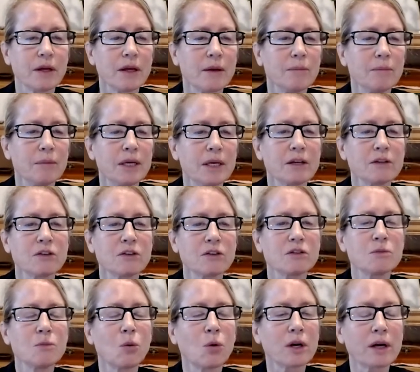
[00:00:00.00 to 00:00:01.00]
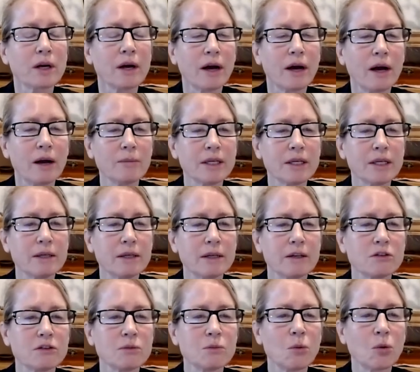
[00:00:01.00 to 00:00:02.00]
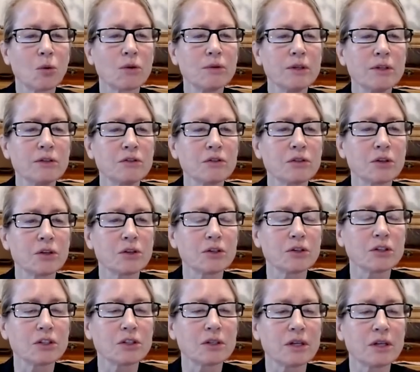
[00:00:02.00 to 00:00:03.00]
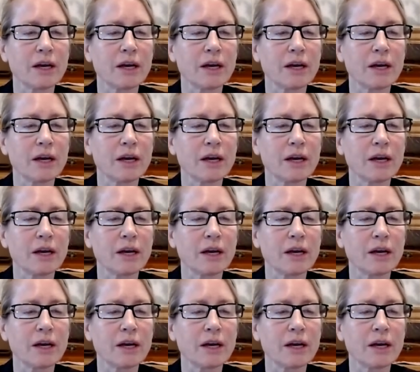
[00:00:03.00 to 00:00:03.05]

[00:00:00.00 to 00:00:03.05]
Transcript: Because it's more common, it's more researched,